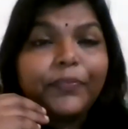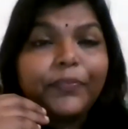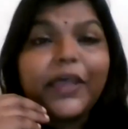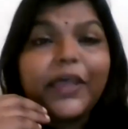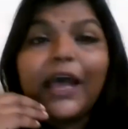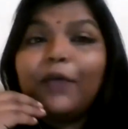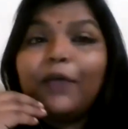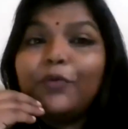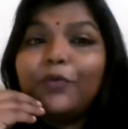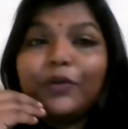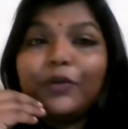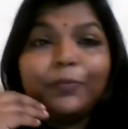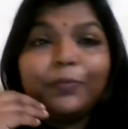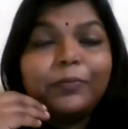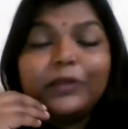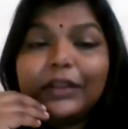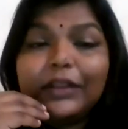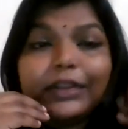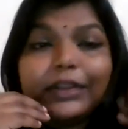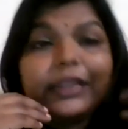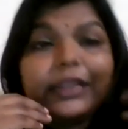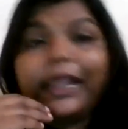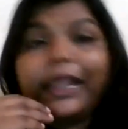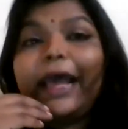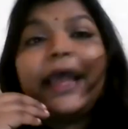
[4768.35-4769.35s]
I would
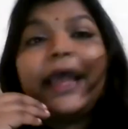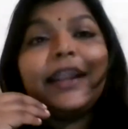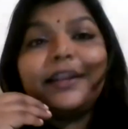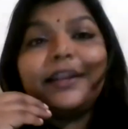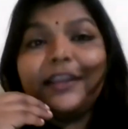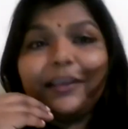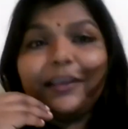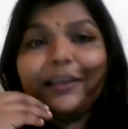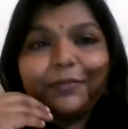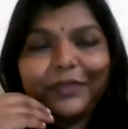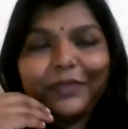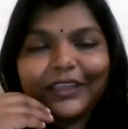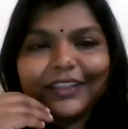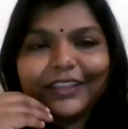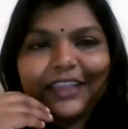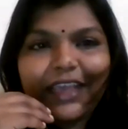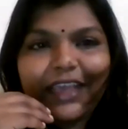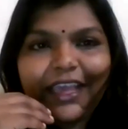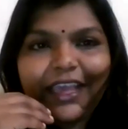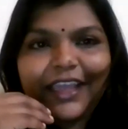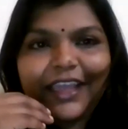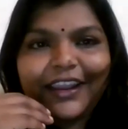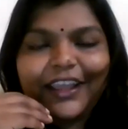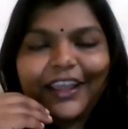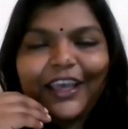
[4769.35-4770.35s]
gladly be
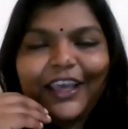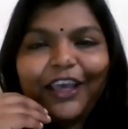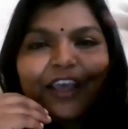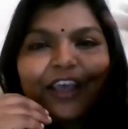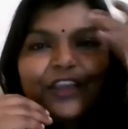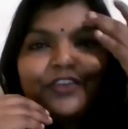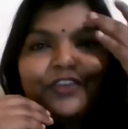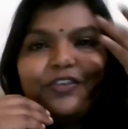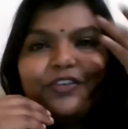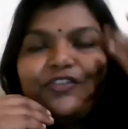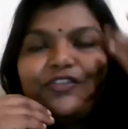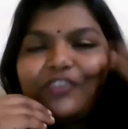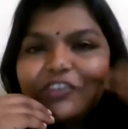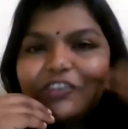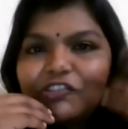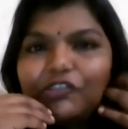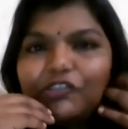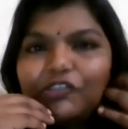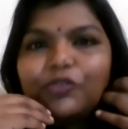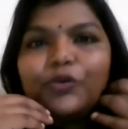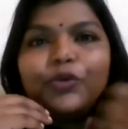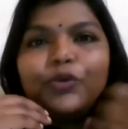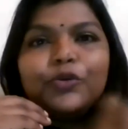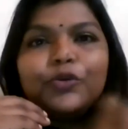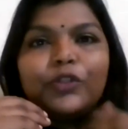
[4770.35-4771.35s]
there to just
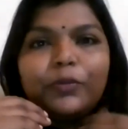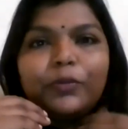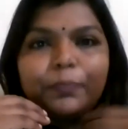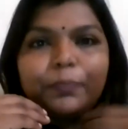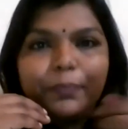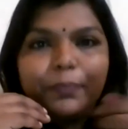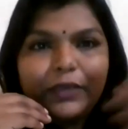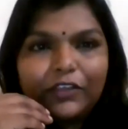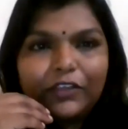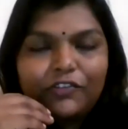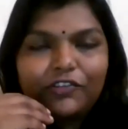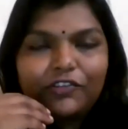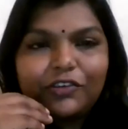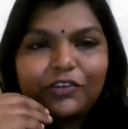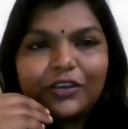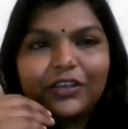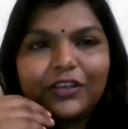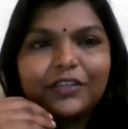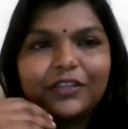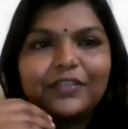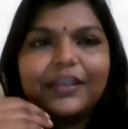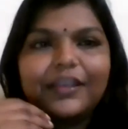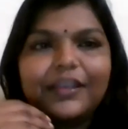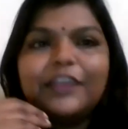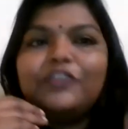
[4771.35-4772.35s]
show you the
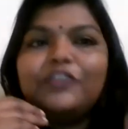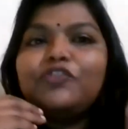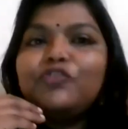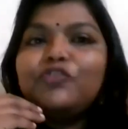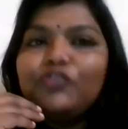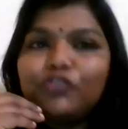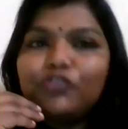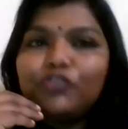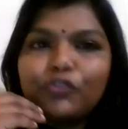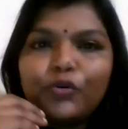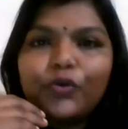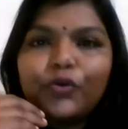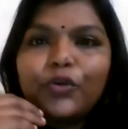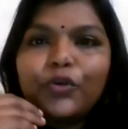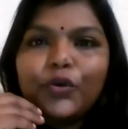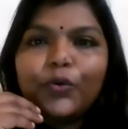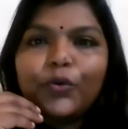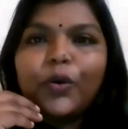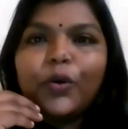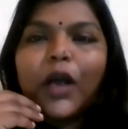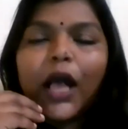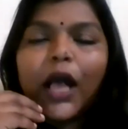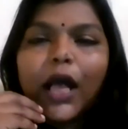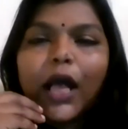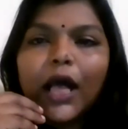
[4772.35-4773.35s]
pictures and to show
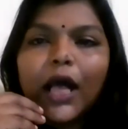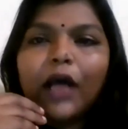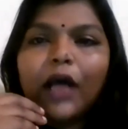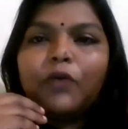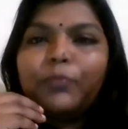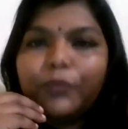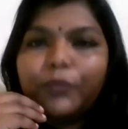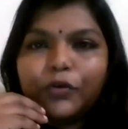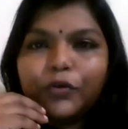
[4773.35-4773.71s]
you how